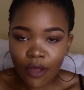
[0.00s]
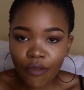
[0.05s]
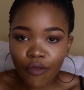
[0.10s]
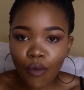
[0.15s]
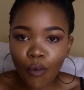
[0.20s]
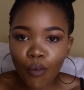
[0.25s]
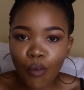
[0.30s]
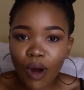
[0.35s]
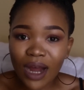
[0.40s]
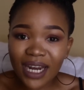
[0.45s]

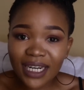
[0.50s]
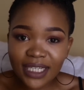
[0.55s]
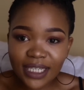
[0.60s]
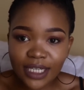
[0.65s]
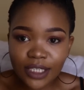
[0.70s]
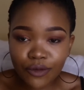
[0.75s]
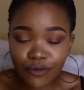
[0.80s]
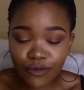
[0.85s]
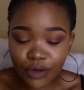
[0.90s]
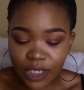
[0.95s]
The wand
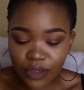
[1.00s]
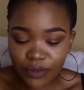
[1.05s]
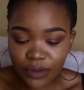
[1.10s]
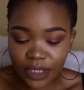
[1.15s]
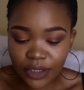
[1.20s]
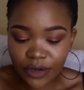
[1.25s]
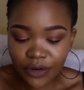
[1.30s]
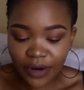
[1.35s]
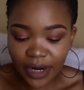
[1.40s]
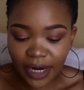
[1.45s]
is really,
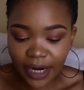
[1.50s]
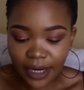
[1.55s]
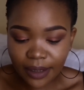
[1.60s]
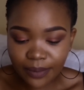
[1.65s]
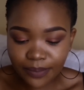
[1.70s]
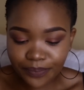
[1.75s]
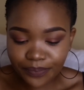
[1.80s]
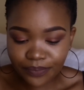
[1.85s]
really great